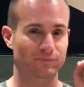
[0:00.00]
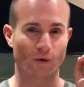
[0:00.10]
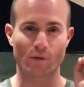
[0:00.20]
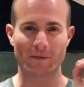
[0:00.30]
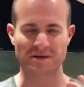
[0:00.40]

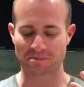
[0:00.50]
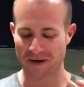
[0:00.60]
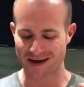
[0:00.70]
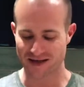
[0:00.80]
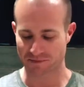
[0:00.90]
almost
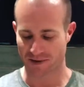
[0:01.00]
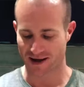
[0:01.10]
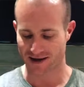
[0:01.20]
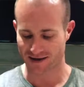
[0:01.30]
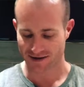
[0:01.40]
pitch
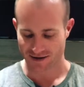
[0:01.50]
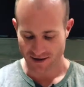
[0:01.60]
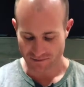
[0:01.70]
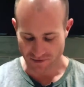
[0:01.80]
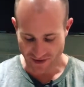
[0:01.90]
black,
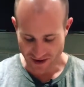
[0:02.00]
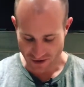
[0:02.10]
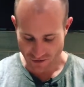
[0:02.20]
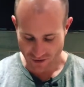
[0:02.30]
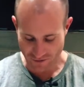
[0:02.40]
but that
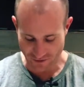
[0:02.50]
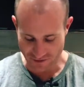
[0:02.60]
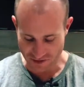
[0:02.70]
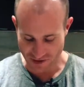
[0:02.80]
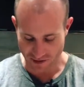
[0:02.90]
crema
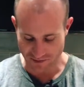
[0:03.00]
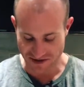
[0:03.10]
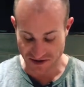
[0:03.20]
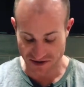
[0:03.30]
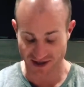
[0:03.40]
on top
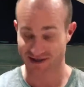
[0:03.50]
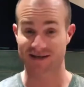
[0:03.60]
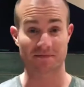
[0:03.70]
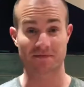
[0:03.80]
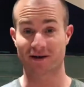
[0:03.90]
is just
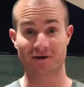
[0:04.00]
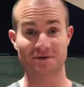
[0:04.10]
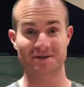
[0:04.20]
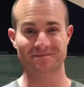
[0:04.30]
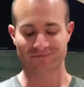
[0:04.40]
something
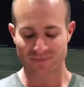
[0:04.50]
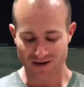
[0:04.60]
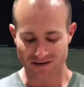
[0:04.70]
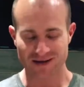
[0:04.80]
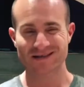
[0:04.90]
else.
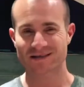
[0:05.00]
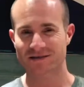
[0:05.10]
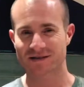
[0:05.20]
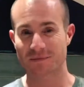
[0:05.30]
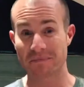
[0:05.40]
This
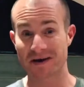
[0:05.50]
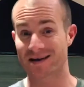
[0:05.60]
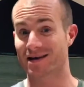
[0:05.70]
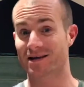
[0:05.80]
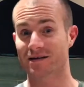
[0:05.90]
to
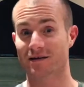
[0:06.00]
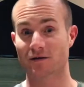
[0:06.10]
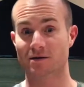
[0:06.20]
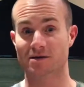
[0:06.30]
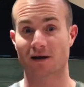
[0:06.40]
me
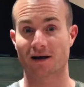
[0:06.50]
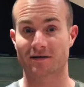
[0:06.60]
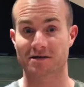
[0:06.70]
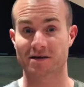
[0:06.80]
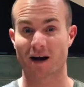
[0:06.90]
looks like
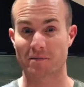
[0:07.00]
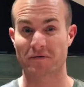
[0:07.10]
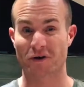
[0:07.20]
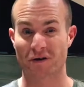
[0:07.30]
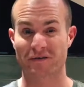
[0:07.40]
the type
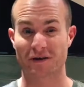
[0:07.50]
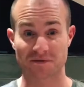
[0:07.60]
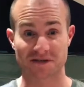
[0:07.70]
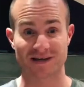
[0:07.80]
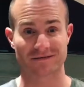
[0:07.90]
of coffee you
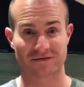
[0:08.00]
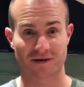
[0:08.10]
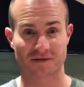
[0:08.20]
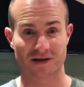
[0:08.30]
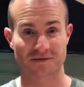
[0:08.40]
would see in
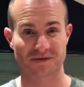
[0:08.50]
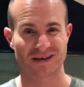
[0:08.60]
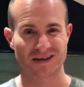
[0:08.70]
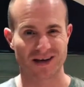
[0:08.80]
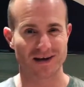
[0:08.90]
photos.
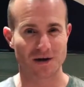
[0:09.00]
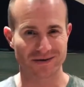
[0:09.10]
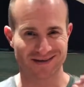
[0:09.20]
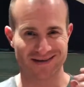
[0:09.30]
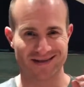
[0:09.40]
It
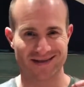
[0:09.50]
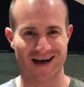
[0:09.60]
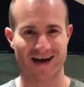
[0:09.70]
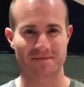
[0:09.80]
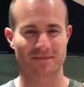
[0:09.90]
looks
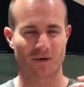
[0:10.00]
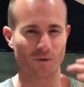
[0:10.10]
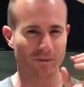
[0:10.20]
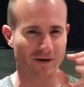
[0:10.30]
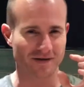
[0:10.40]
that,
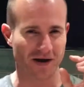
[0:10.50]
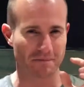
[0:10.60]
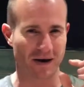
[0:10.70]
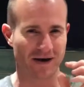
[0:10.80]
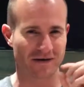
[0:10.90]
almost
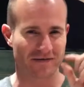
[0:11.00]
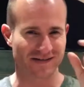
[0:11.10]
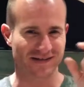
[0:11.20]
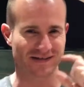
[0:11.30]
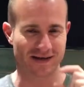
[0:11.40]
like
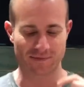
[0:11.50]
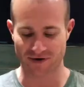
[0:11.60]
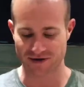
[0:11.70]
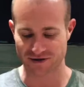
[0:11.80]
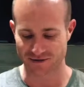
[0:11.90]
perfect in
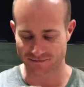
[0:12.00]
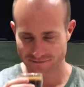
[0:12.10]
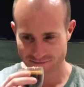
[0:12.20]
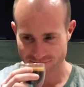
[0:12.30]
separation.